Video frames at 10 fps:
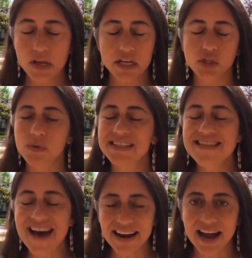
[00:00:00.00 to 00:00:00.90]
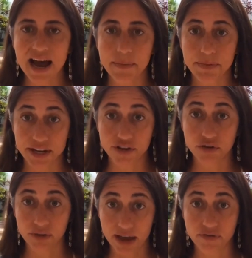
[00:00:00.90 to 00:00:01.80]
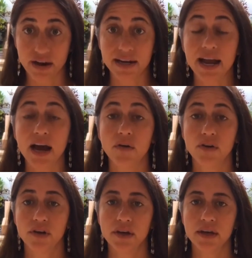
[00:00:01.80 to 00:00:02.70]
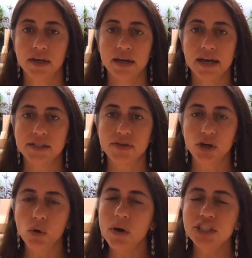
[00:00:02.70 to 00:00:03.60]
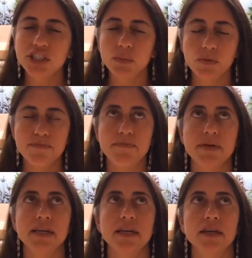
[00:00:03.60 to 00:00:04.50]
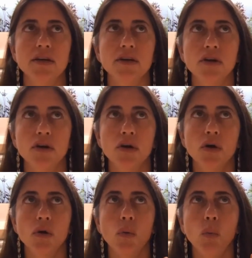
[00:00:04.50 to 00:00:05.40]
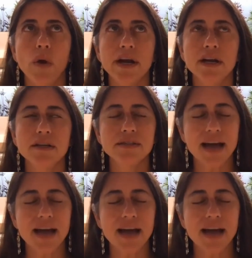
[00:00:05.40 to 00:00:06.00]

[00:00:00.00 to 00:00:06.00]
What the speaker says: So is that happening in your life right now? And so the question would be, where's,